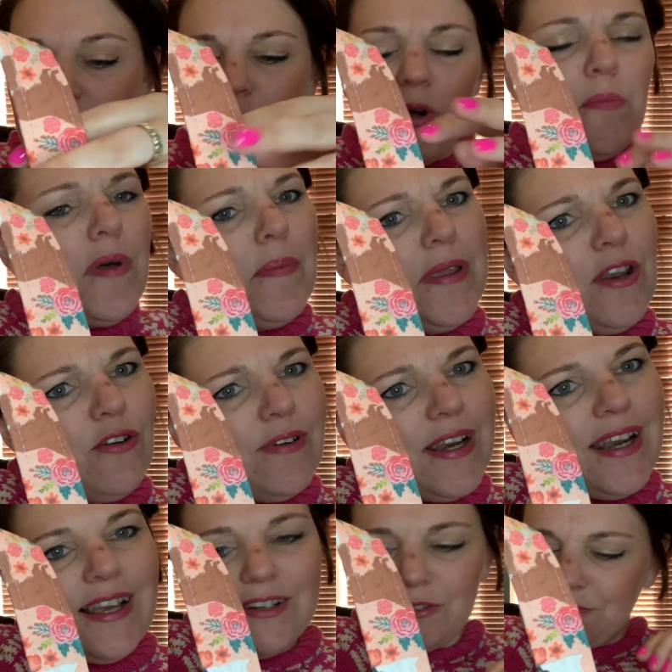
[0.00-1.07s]
Well, maybe not right
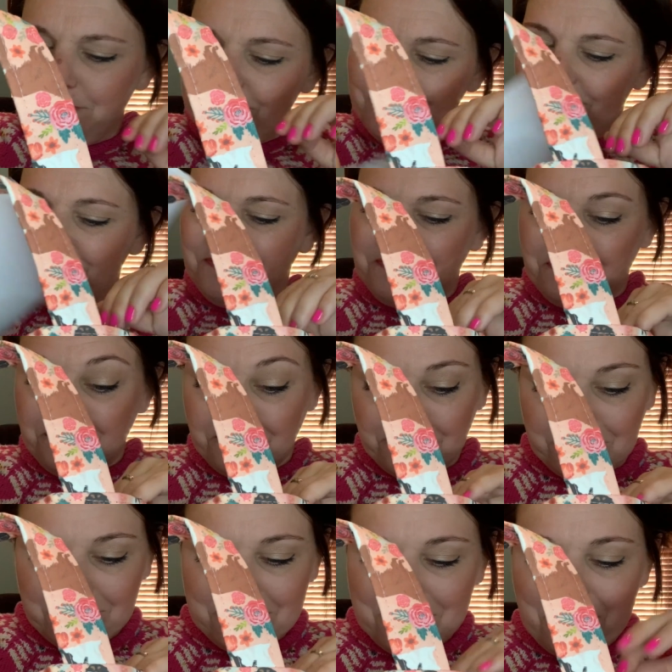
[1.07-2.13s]
now.
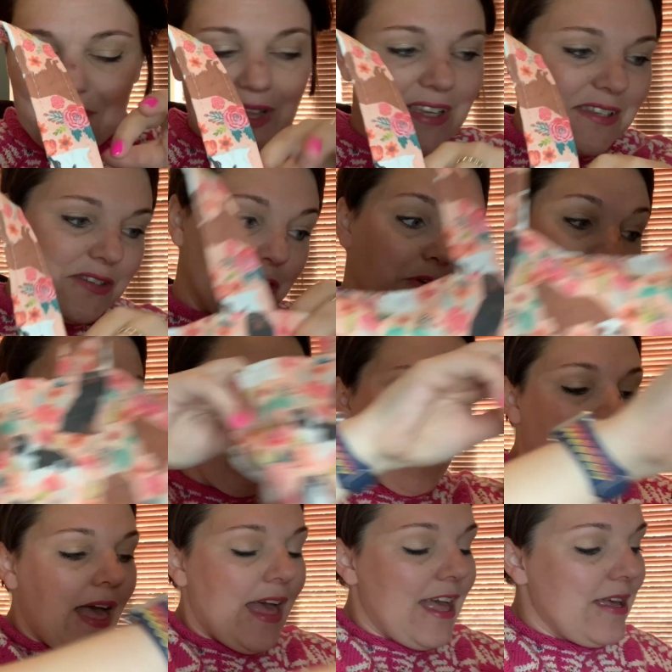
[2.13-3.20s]
So
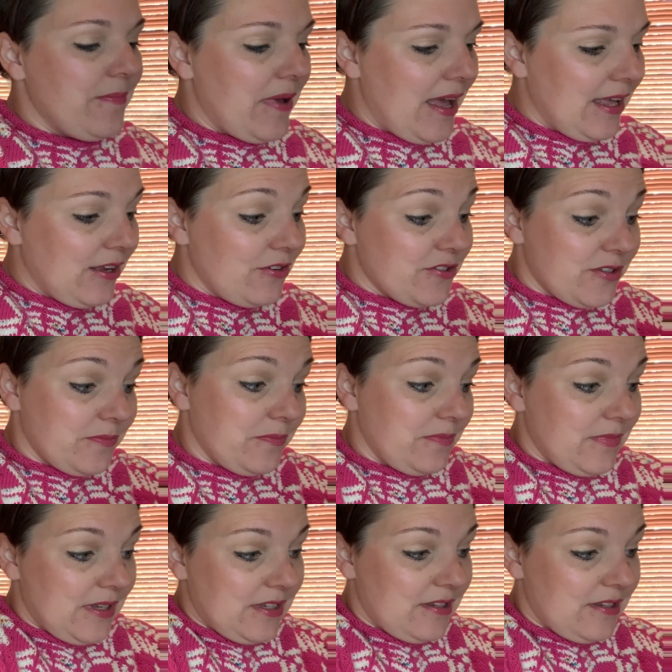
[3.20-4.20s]
I got some